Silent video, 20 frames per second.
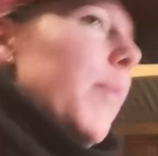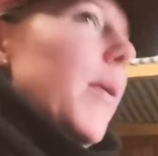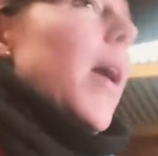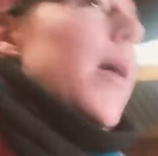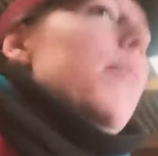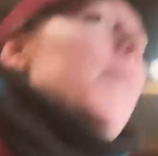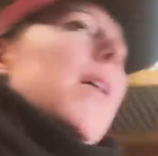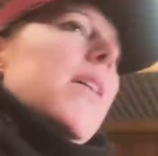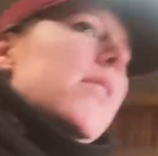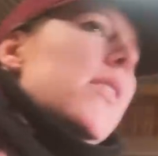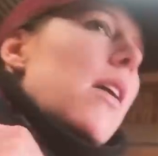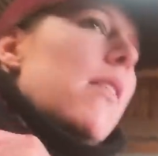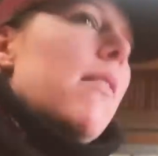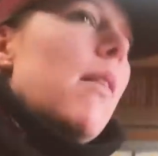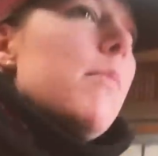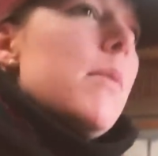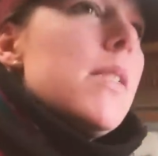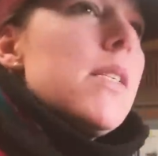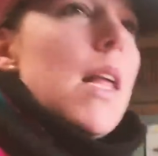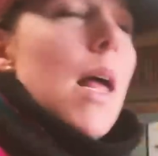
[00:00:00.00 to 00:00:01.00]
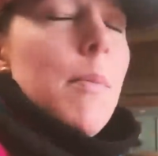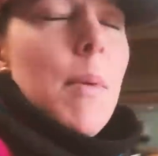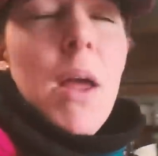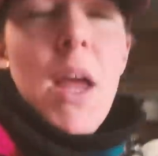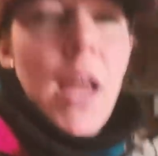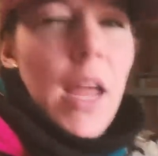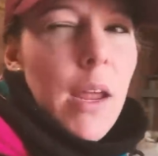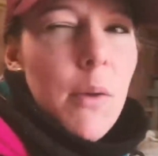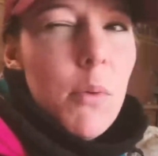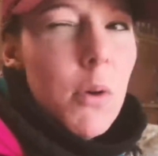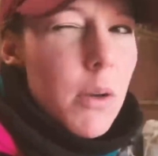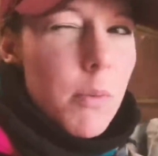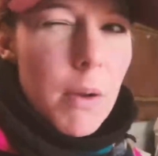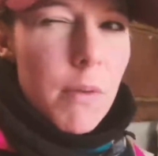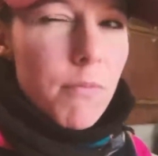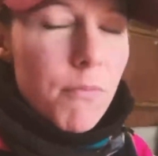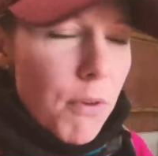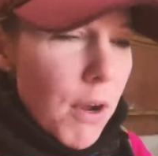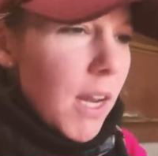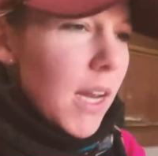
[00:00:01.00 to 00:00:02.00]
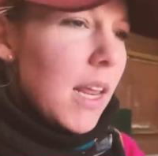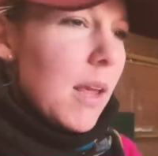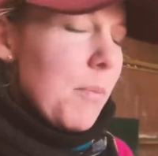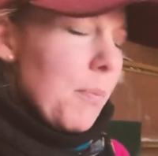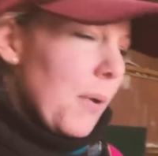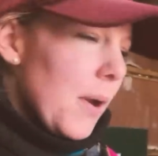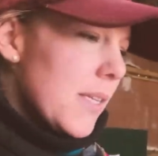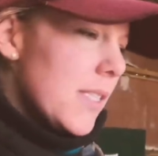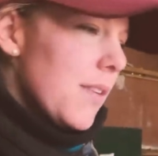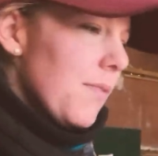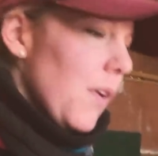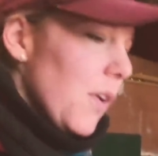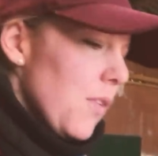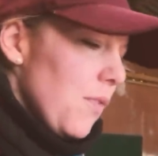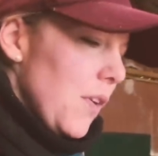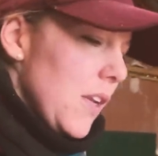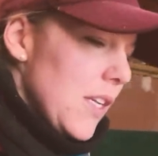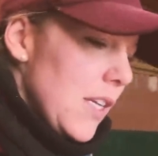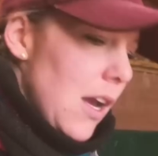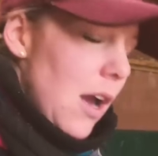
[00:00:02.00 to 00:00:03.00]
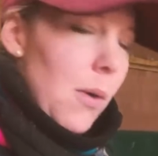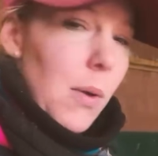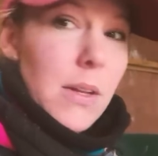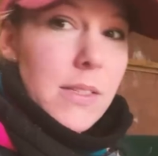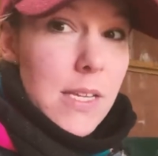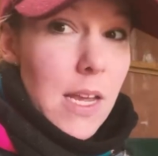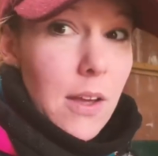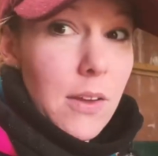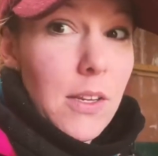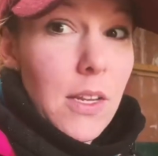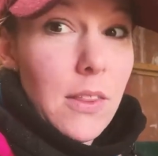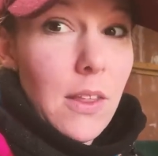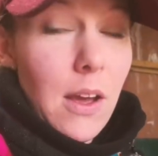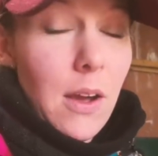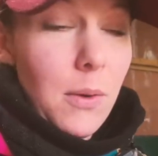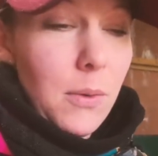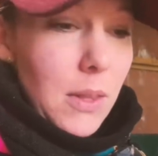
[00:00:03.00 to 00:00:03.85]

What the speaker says: came near, so I grabbed its lamb. It would have been really impressive on a video, I'll tell you though.